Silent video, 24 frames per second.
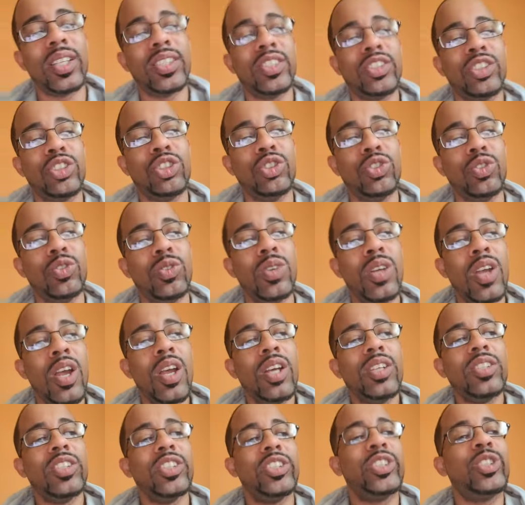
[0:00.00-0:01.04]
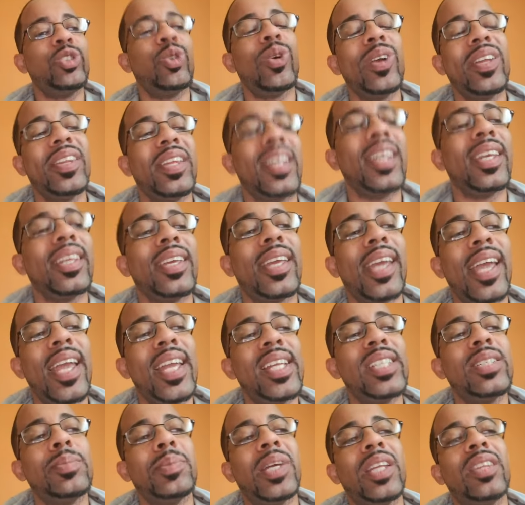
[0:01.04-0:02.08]
is to destroy the
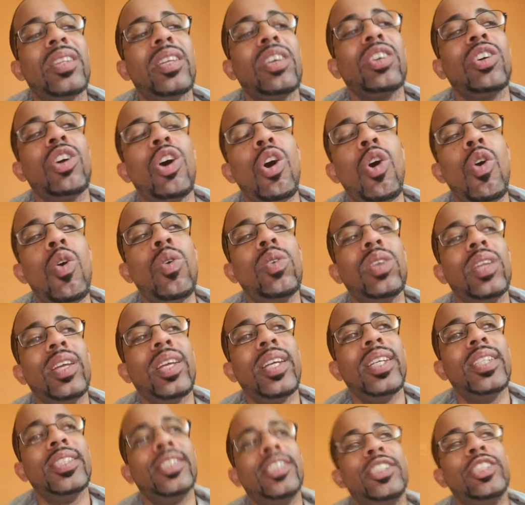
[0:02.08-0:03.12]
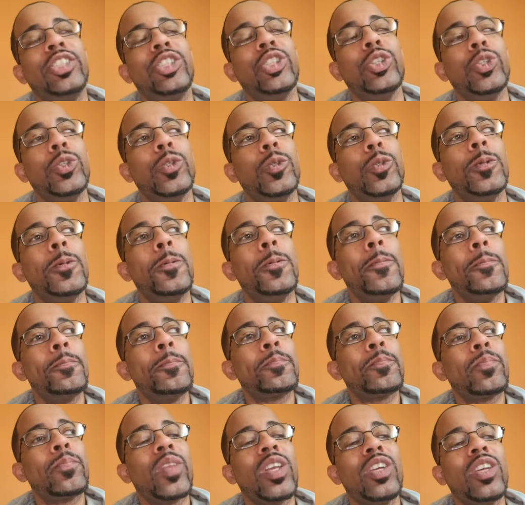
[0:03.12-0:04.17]
engagement. The goal is to
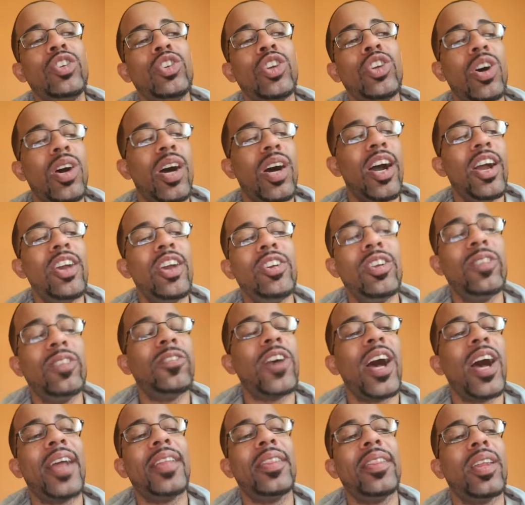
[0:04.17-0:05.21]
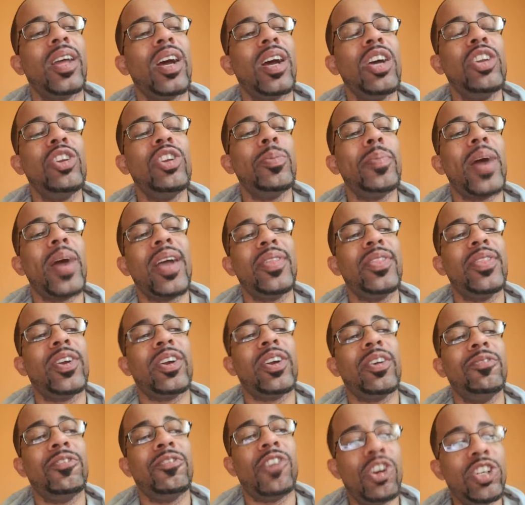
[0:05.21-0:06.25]
you know undermine undermine the
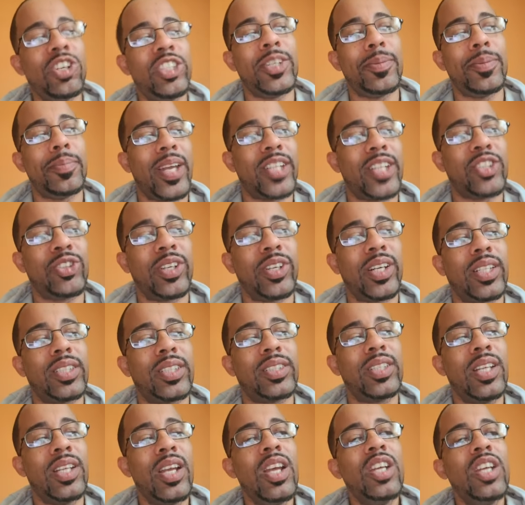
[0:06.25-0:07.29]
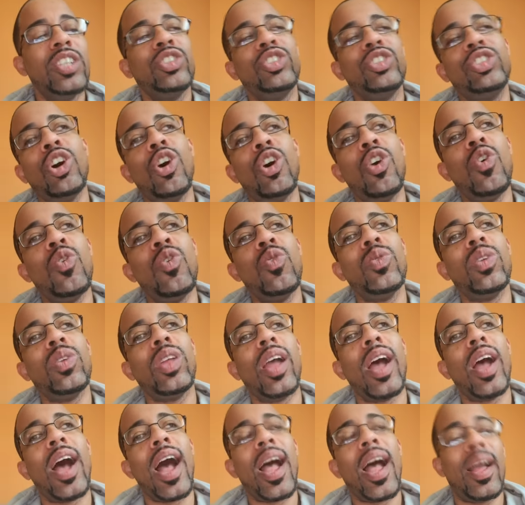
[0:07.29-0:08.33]
conversion metrics. So
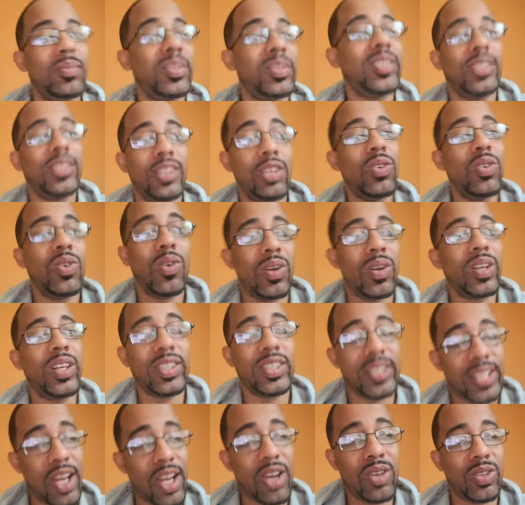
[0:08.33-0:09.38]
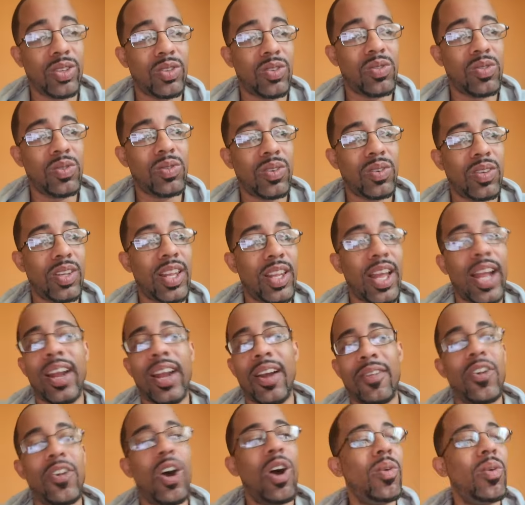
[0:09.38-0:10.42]
I'm still going to tell you,
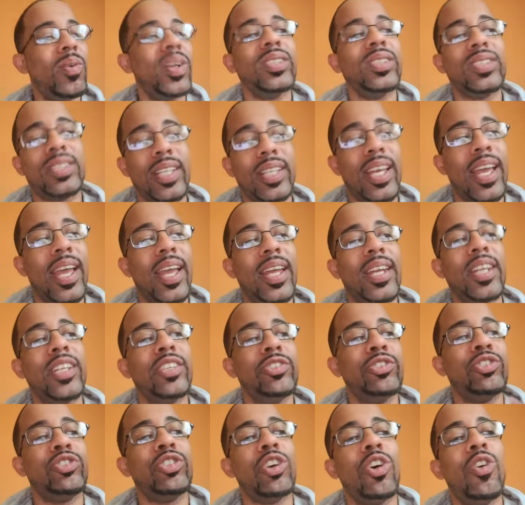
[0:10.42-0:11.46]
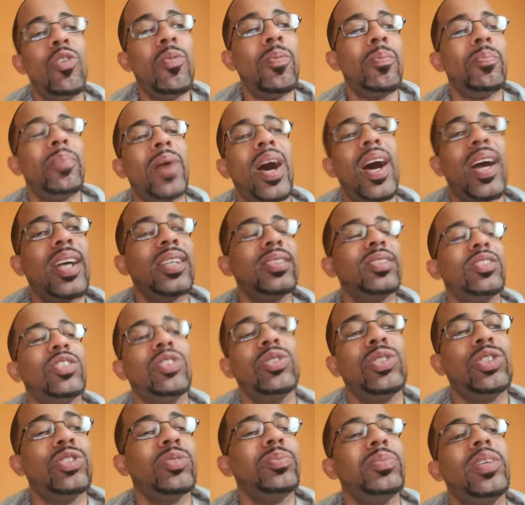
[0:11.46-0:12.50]
like I've always said, don't buy
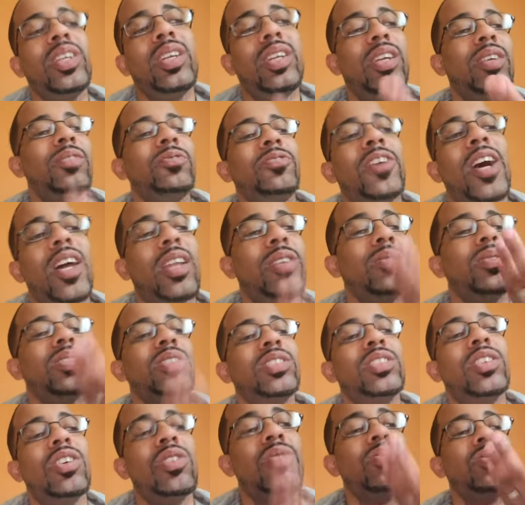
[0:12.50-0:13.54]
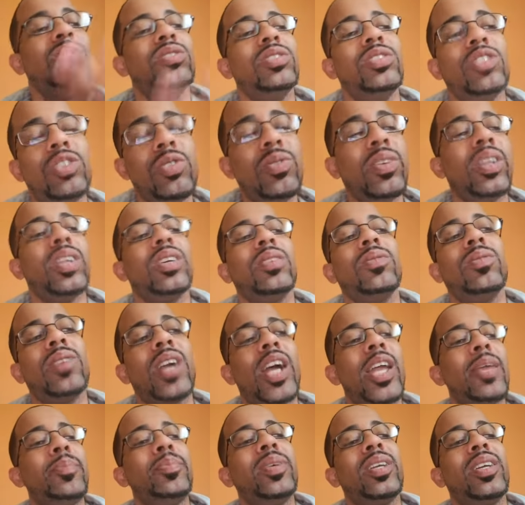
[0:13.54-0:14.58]
social media followers. Don't do it,
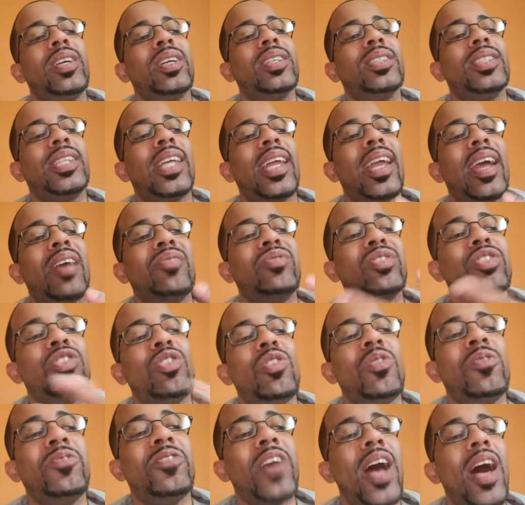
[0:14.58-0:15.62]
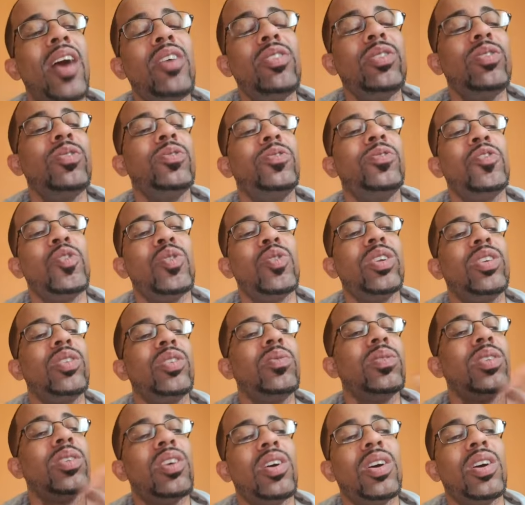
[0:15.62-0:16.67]
right? Because they have no value for
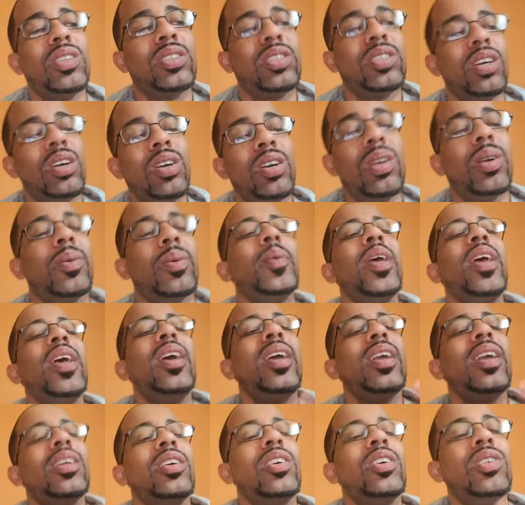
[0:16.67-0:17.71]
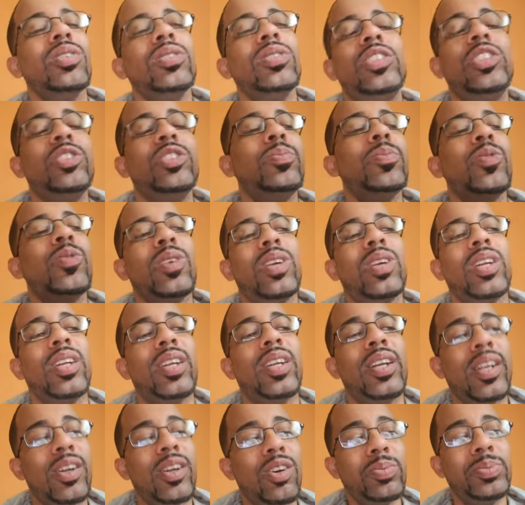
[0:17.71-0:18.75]
you long term. It hurts you more than
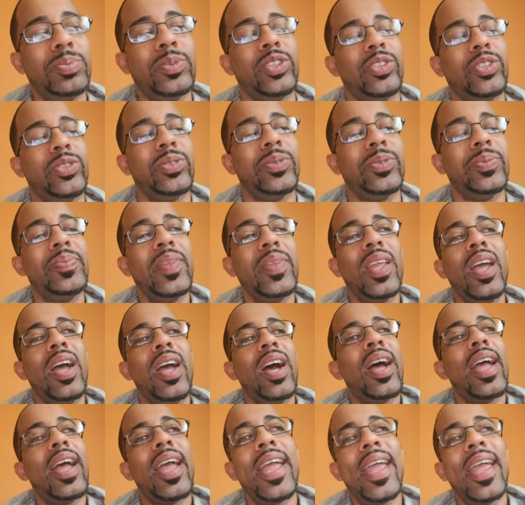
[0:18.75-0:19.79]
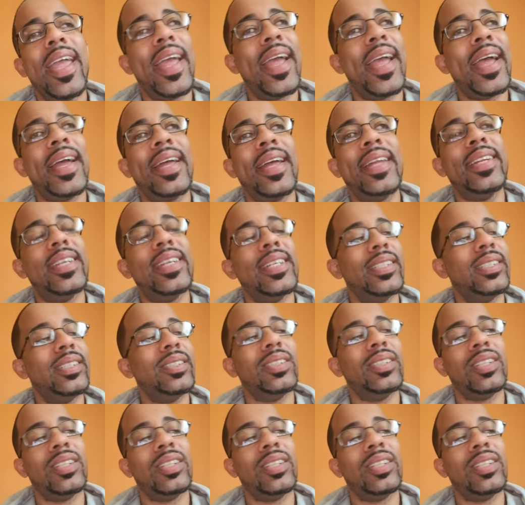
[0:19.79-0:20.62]
it helps you. And